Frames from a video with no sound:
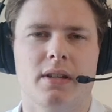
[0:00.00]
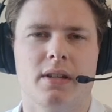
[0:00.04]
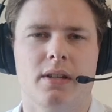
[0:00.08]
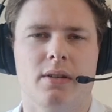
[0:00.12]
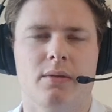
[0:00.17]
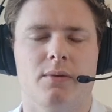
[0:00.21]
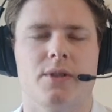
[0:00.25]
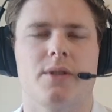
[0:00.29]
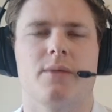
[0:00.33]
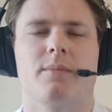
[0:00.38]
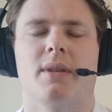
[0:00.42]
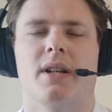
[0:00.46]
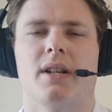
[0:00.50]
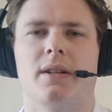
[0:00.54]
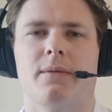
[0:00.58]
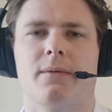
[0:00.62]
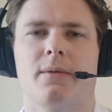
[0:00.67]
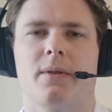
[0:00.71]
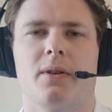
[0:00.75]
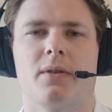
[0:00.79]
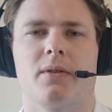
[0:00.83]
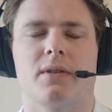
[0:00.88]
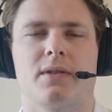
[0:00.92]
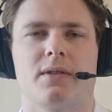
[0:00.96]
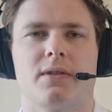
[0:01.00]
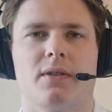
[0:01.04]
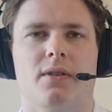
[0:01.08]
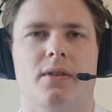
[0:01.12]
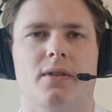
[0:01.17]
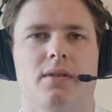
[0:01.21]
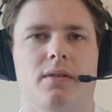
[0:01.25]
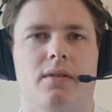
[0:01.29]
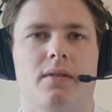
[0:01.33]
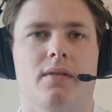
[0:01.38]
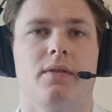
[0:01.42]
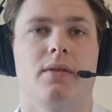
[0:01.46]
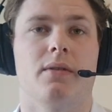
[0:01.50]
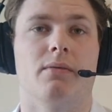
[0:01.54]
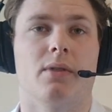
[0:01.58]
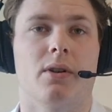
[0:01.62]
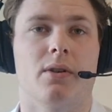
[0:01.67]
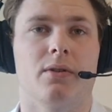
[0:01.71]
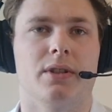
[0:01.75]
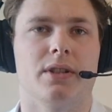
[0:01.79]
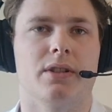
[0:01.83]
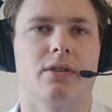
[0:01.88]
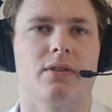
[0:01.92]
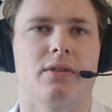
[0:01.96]
which mainly focused on the
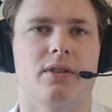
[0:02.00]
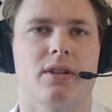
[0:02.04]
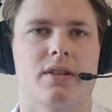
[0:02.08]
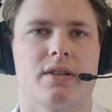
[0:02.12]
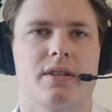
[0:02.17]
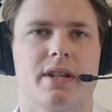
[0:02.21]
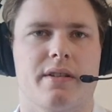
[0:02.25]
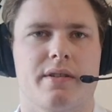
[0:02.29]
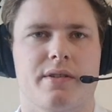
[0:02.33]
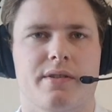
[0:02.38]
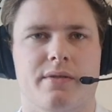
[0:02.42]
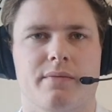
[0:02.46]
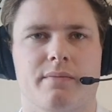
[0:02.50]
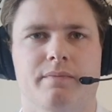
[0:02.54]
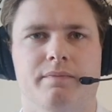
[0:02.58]
rolling orientation.